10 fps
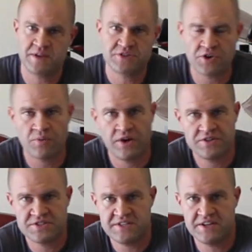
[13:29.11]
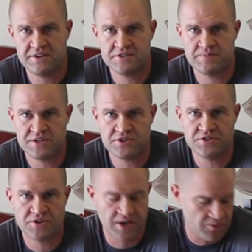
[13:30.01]
make sure you're wearing your sneakers, make sure
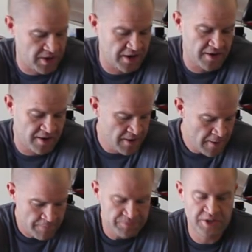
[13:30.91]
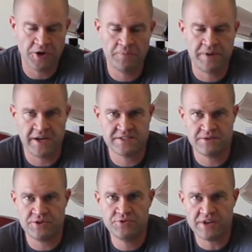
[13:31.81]
you're trying to wear, you know, pants,
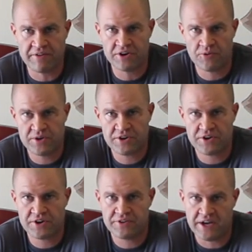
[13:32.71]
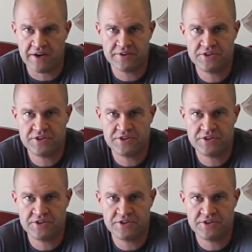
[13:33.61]
you never know when you're gonna go down.